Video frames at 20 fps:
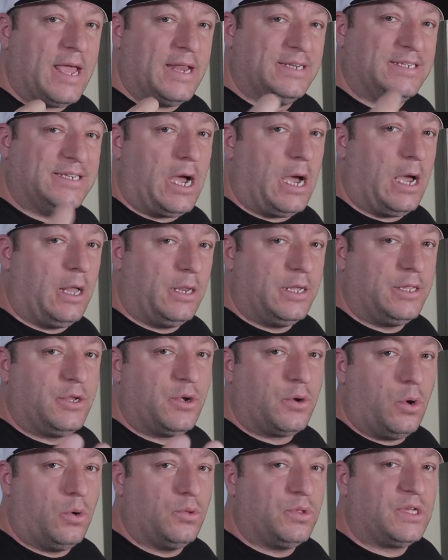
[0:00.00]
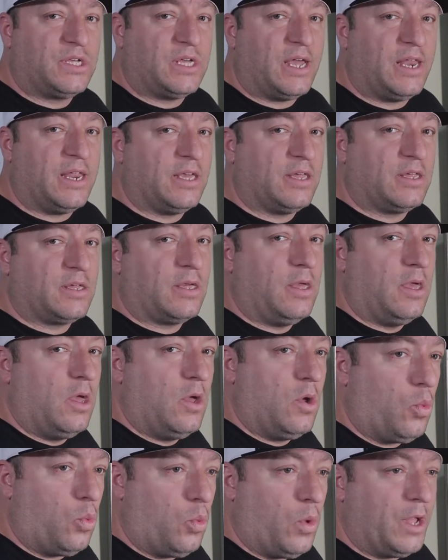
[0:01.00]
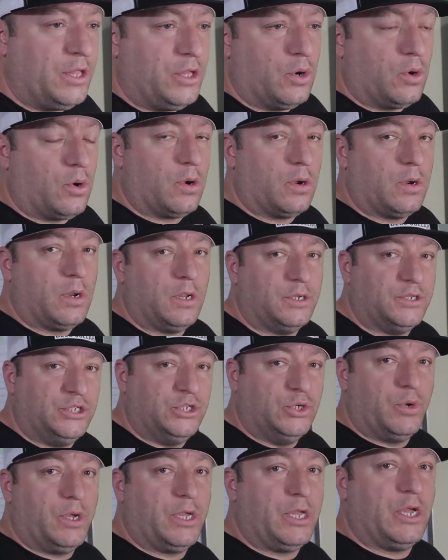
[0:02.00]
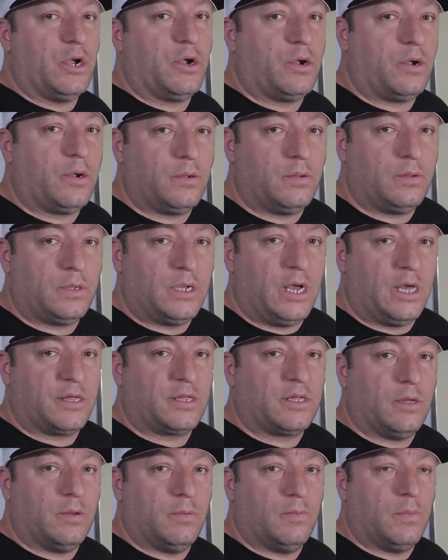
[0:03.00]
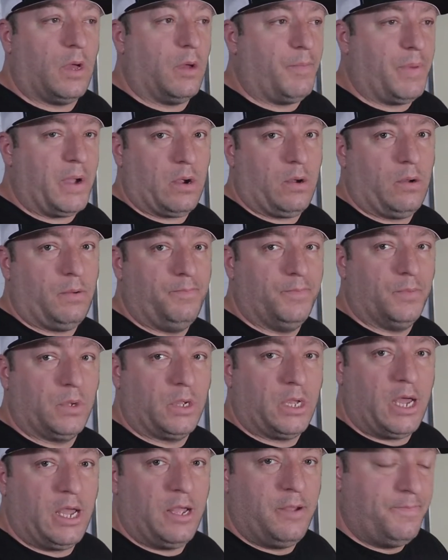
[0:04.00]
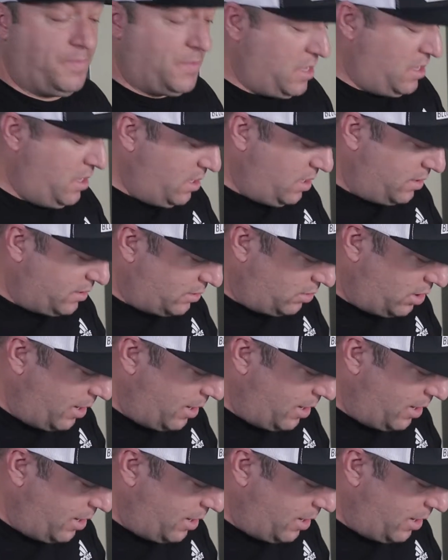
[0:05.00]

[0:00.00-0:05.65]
and dial in your own settings when you're doing your custom apparel. Okay, so